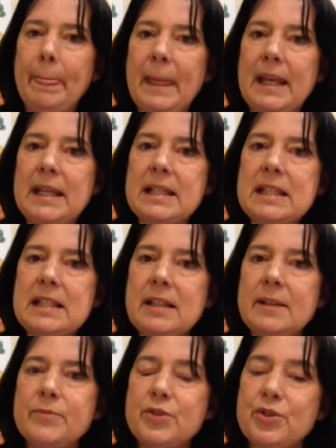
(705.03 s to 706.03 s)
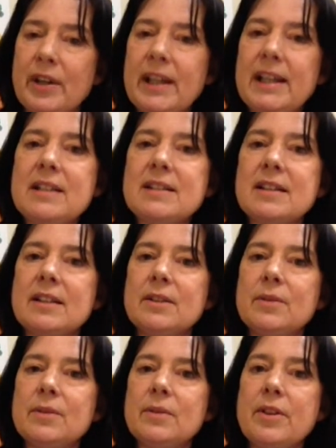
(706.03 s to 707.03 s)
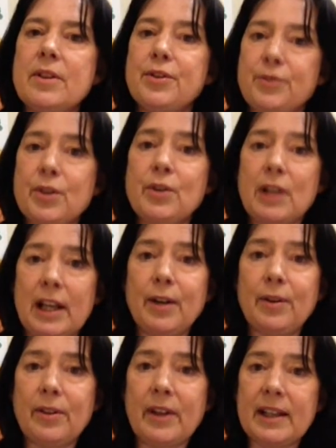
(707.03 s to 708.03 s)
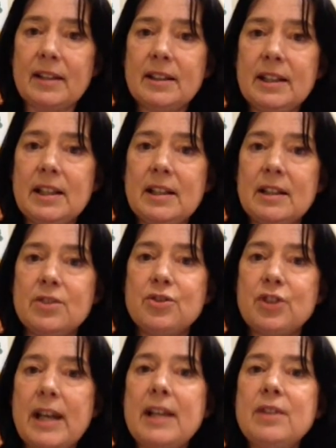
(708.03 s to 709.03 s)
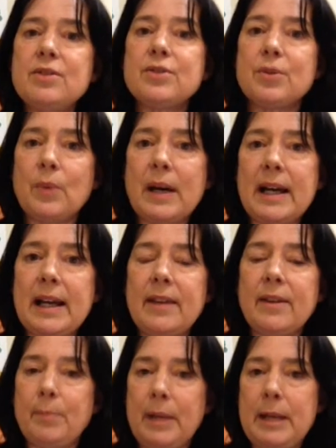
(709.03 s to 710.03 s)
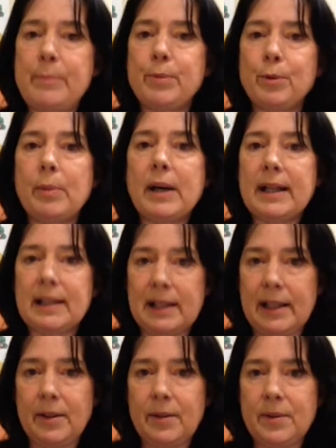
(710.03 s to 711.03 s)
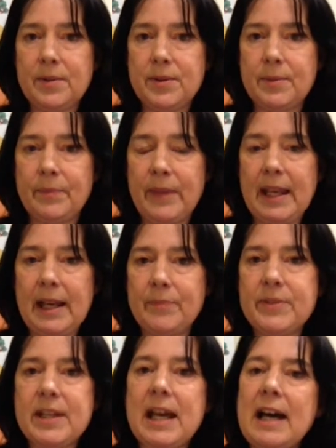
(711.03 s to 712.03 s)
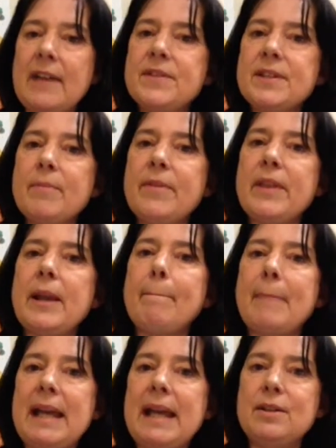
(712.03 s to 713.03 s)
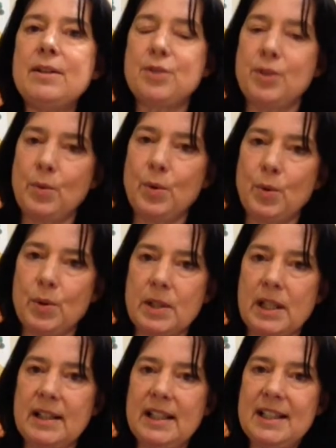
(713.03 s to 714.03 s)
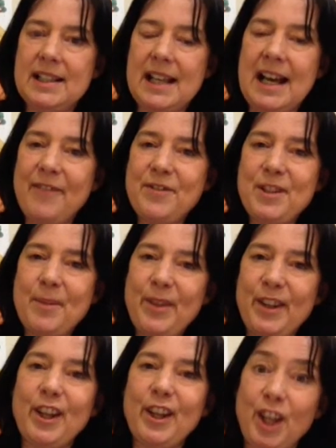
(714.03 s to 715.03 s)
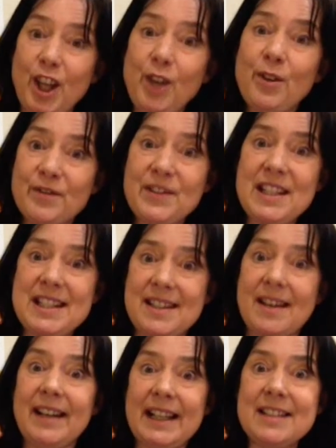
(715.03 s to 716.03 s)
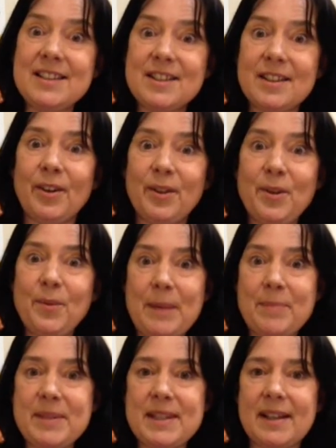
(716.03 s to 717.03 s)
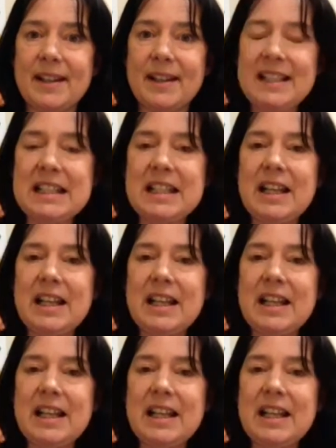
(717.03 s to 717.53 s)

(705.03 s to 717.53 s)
is trying to, through clothing, change the way that people buy clothes. Yeah, to have something made to order, to have something that you have designed on a website